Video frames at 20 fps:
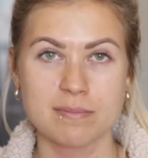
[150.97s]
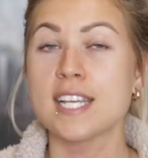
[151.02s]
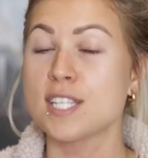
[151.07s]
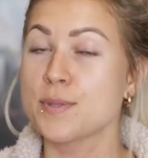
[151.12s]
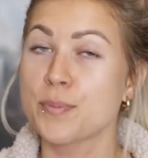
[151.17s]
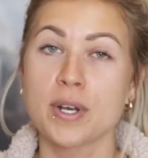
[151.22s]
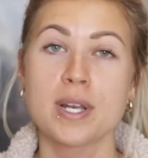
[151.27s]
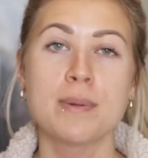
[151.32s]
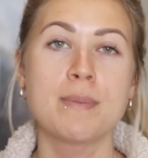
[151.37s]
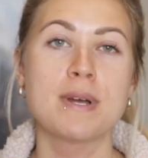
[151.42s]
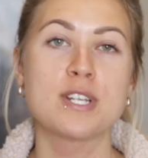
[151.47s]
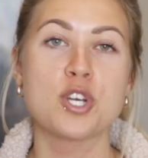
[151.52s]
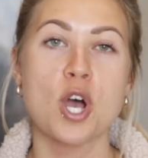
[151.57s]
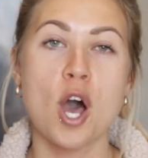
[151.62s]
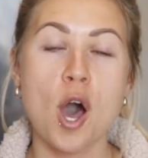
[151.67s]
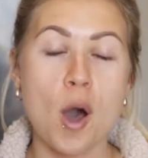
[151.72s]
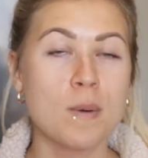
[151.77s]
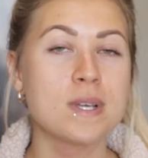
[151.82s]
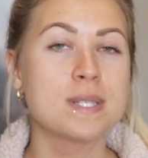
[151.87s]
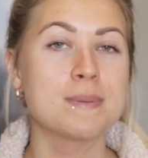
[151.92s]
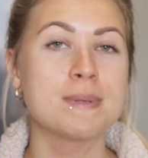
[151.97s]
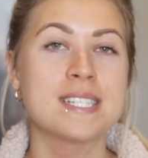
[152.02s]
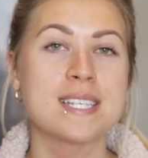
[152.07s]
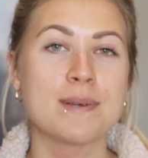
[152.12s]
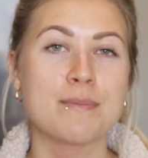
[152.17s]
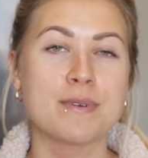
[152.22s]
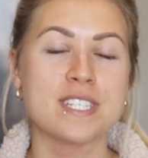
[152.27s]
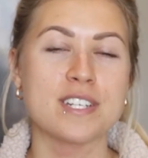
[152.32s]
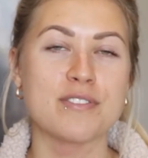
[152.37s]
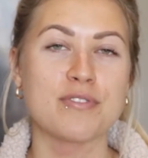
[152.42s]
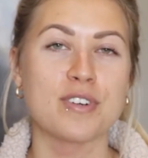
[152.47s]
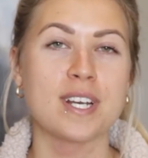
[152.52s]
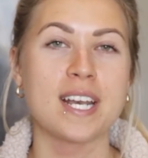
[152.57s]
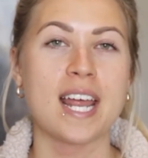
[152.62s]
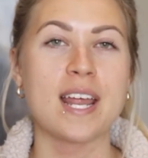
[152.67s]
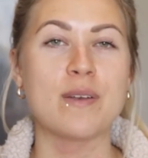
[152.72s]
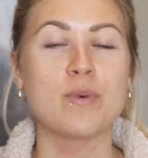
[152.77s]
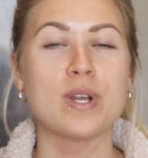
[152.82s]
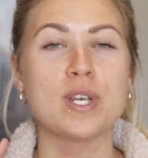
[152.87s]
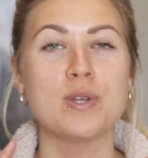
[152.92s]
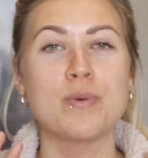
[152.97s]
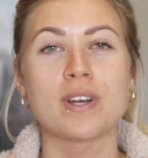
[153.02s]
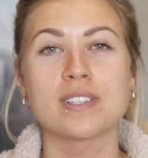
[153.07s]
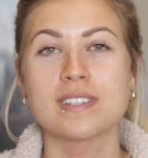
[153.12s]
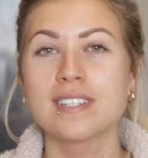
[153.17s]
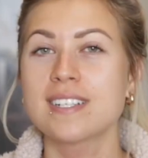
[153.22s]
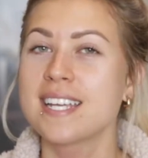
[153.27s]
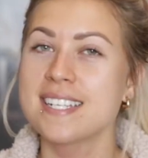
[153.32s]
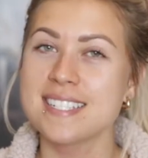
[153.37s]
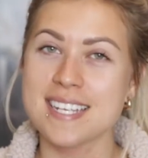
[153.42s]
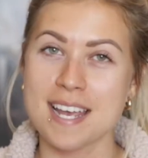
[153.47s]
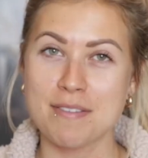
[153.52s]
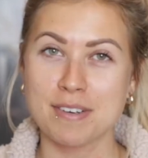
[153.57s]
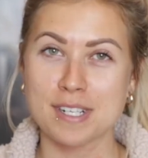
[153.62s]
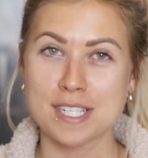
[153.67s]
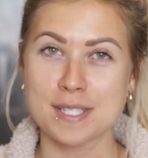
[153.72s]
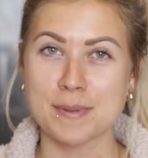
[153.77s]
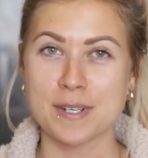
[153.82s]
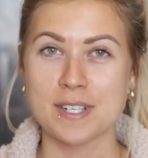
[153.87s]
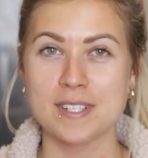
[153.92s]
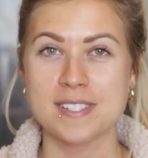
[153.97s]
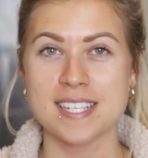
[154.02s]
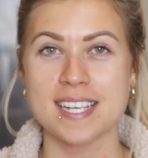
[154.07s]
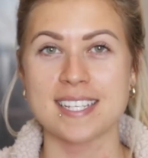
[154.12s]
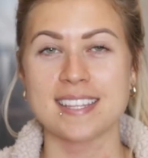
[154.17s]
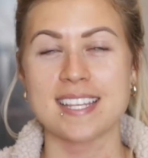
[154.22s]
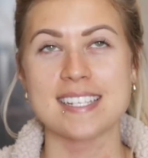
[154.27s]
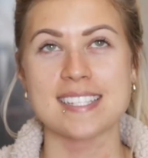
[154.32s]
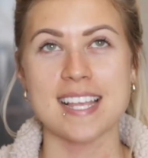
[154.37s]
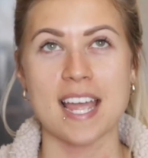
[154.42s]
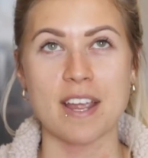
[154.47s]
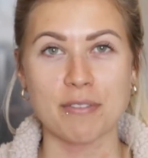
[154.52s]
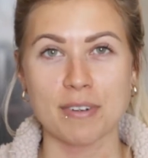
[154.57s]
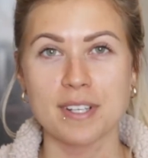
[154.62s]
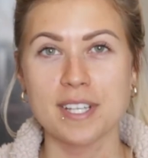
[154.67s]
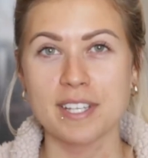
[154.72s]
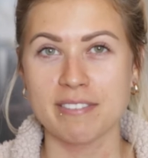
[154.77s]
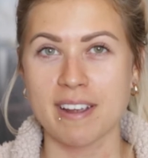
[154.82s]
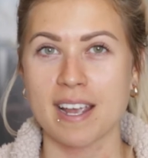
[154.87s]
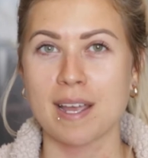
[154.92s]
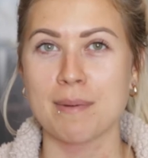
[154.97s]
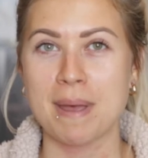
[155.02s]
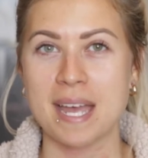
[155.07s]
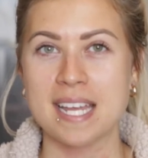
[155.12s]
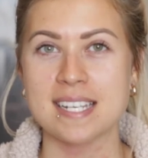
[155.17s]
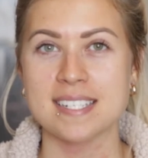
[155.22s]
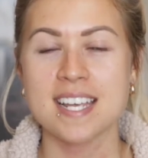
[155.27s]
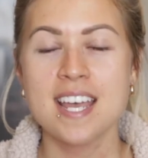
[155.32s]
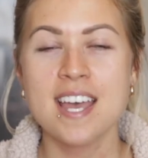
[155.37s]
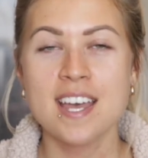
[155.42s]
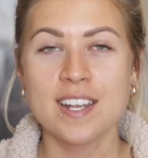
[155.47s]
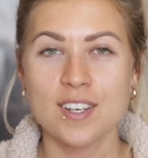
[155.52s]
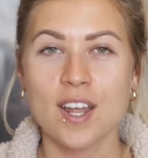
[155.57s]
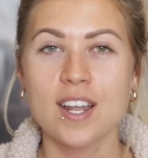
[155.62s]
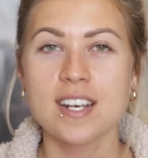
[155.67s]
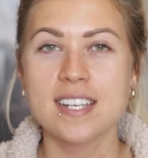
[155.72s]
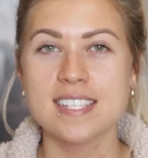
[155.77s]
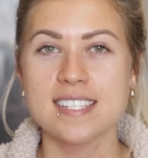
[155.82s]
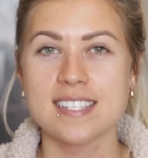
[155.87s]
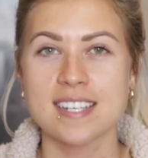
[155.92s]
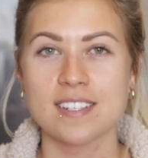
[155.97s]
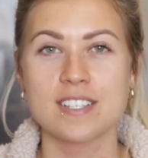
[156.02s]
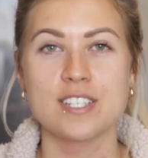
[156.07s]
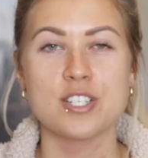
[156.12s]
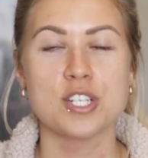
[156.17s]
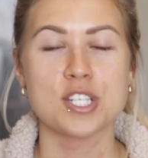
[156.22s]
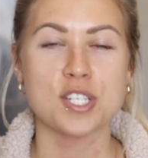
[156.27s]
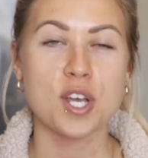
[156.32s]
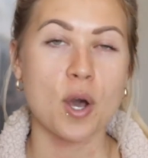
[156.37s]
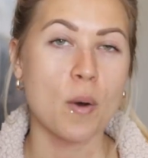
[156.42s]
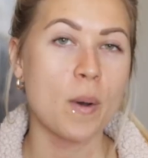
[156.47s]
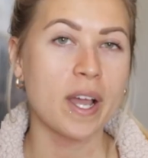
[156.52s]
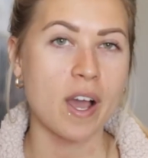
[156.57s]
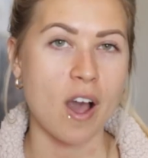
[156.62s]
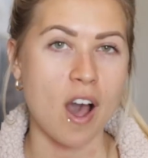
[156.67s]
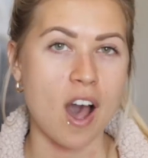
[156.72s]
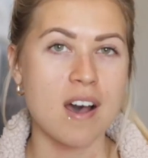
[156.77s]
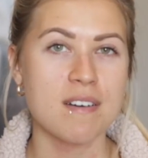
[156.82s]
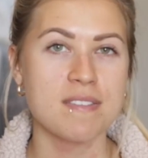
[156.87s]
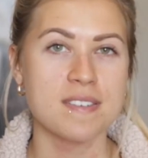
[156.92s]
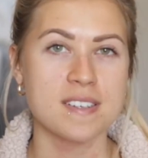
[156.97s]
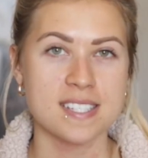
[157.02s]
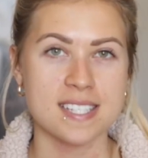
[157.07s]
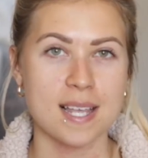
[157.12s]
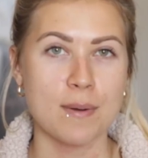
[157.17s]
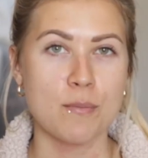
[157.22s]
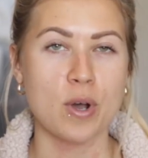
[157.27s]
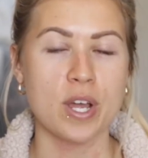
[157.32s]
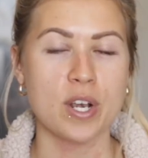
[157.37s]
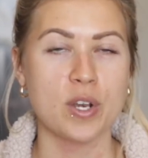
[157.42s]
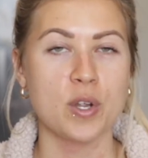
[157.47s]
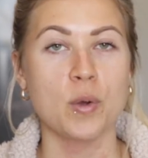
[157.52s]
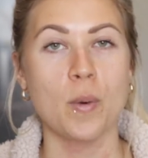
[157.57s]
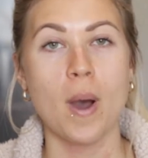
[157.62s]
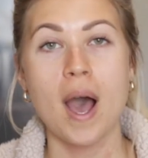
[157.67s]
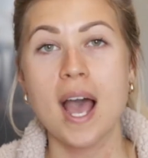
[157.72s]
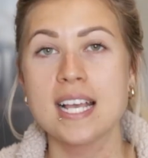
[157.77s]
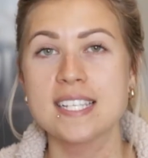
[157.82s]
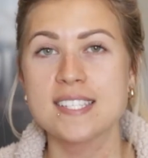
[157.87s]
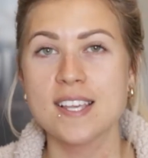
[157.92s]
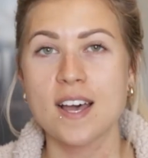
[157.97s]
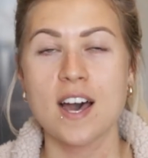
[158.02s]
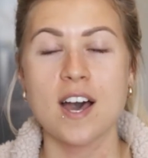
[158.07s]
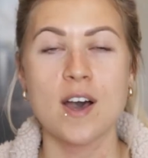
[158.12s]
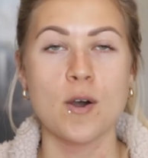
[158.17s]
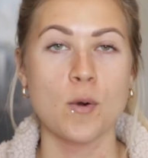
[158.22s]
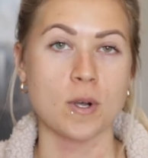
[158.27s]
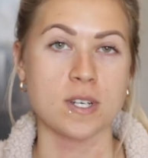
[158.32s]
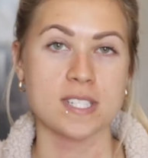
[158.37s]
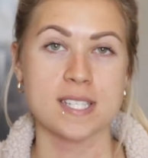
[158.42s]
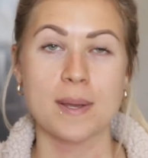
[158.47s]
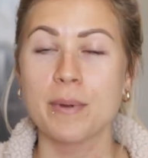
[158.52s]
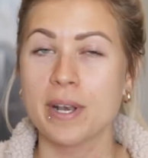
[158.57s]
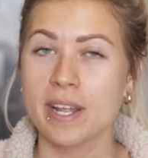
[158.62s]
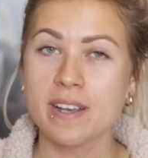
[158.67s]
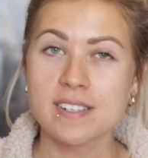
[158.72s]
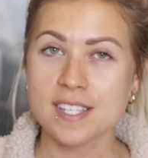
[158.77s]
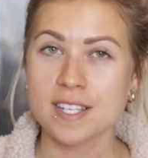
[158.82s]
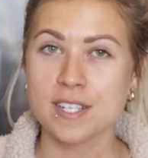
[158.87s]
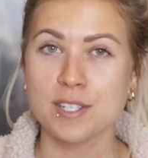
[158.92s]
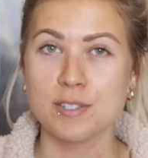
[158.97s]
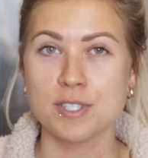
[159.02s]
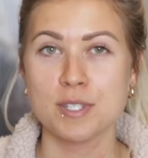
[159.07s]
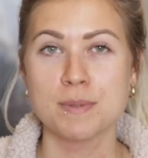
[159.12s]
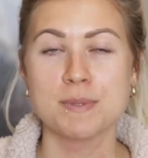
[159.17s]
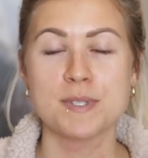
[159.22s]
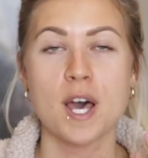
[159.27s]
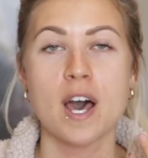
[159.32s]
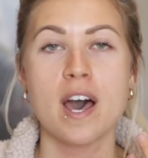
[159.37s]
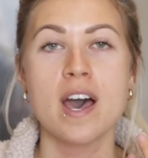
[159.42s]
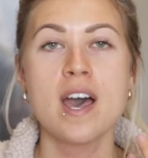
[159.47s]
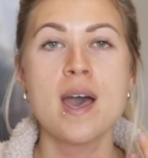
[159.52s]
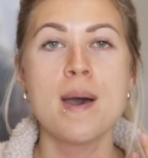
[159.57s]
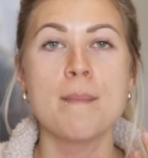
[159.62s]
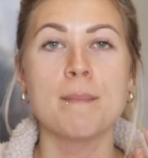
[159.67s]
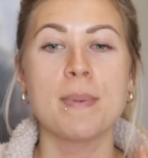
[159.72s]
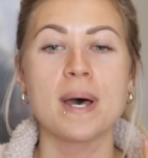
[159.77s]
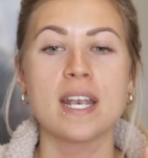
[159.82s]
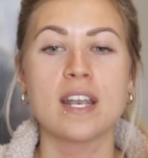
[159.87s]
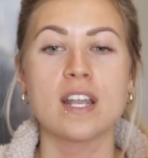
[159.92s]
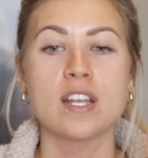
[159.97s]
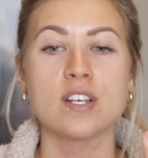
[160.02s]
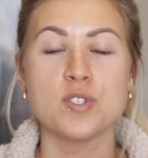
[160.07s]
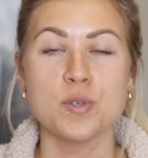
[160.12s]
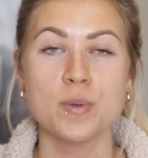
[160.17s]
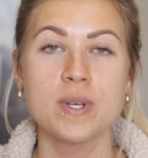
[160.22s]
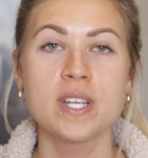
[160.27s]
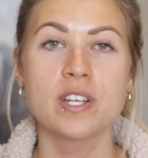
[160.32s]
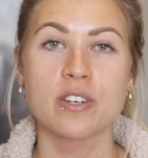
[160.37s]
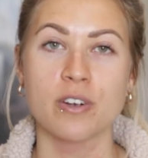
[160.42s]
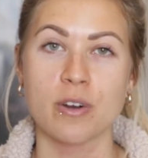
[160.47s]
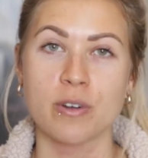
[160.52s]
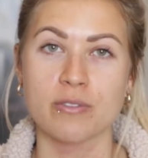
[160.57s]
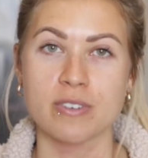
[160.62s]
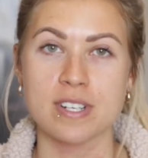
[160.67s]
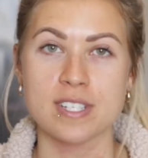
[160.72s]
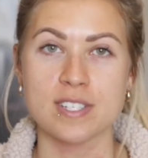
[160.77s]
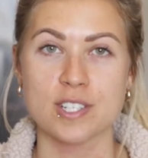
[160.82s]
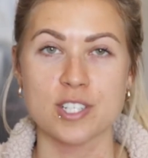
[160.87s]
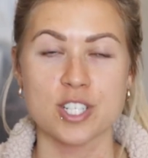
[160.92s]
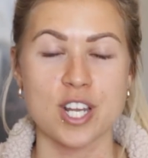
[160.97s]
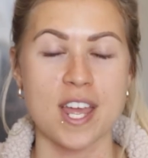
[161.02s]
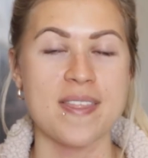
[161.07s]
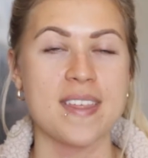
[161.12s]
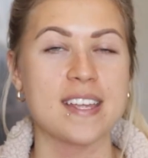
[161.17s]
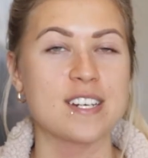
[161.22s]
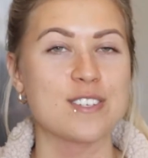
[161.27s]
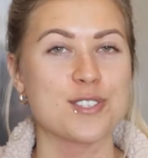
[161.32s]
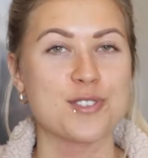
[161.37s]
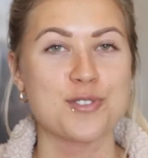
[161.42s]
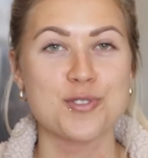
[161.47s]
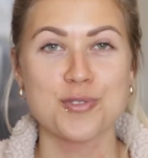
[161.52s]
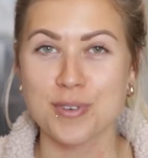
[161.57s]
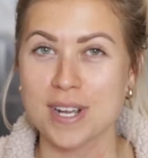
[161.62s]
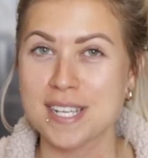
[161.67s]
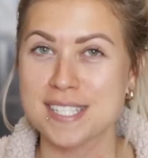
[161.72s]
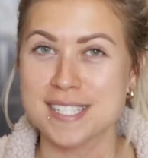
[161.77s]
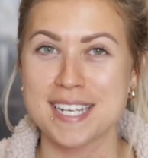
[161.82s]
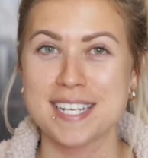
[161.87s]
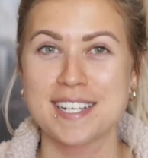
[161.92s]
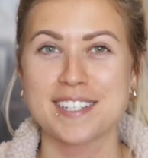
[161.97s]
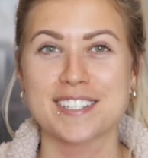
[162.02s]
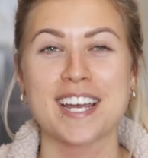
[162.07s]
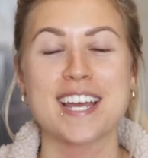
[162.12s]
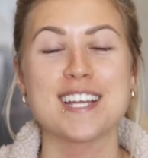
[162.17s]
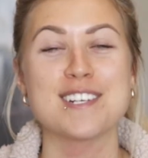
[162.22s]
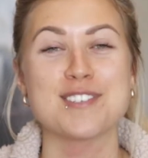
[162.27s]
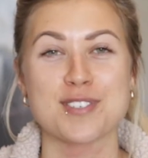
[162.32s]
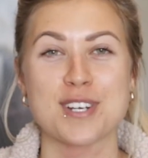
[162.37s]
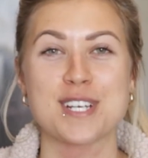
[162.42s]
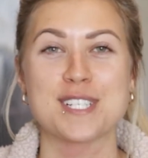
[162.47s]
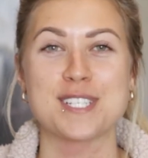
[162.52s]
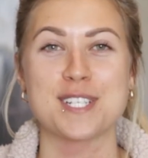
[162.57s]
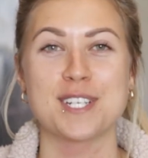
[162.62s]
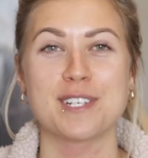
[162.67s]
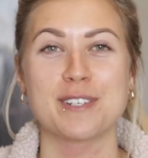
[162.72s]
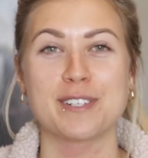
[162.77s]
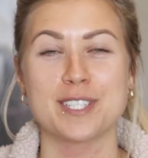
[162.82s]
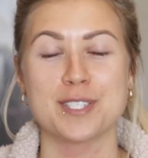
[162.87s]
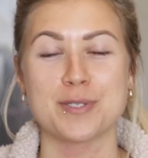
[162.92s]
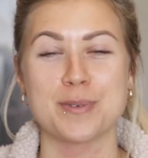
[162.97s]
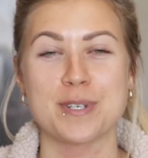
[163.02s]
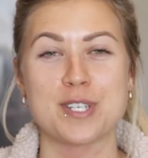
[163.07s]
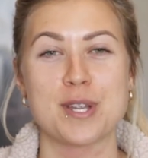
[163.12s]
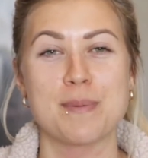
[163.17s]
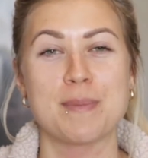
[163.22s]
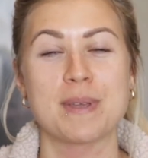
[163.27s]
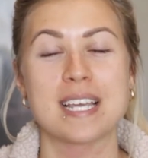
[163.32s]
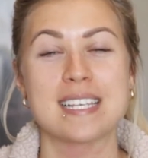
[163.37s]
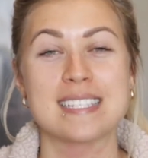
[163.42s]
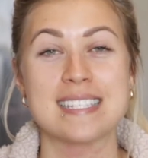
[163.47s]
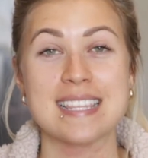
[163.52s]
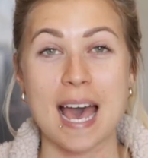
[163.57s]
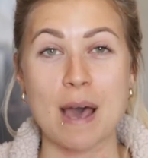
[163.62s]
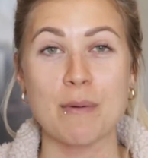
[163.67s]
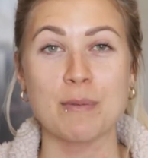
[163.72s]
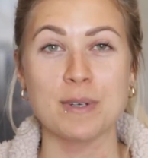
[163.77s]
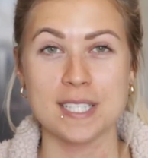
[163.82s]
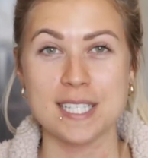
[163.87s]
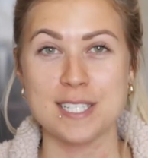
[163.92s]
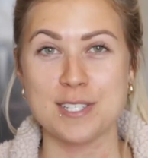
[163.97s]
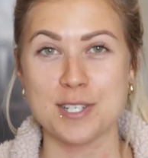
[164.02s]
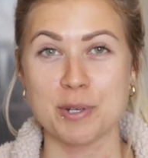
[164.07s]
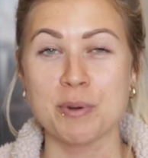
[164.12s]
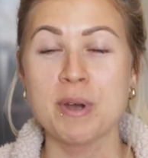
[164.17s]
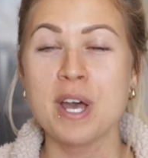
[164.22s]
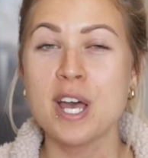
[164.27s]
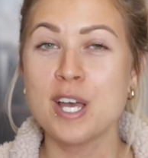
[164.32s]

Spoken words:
It's pretty much always been someone different, and when you are looking to have an experience like this, I really recommend not necessarily just going off someone who I saw or someone else on YouTube saw, but doing your own research and then just trusting your gut and trusting your intuition, because that will lead you